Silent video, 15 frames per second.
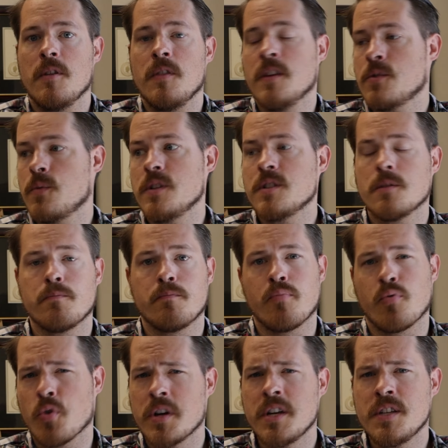This one's a
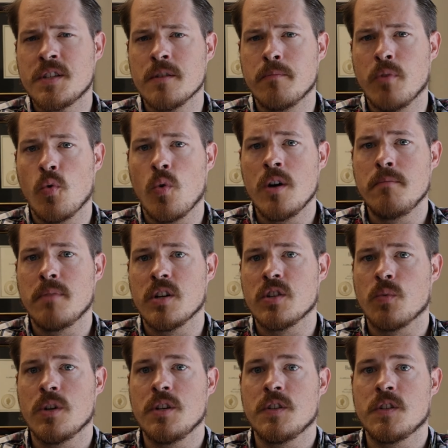pretty simple one, but it's
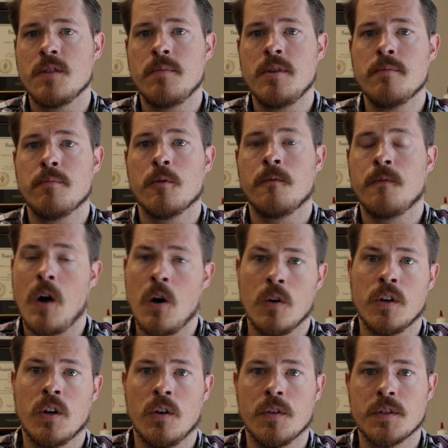one you see people fall
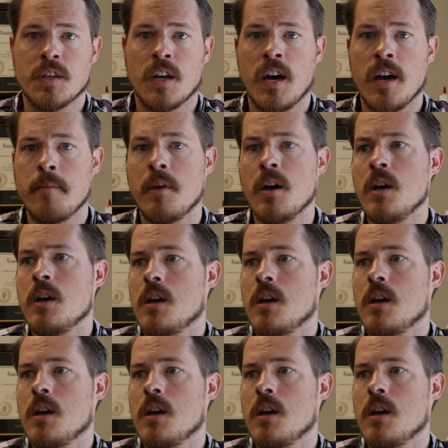in all the time.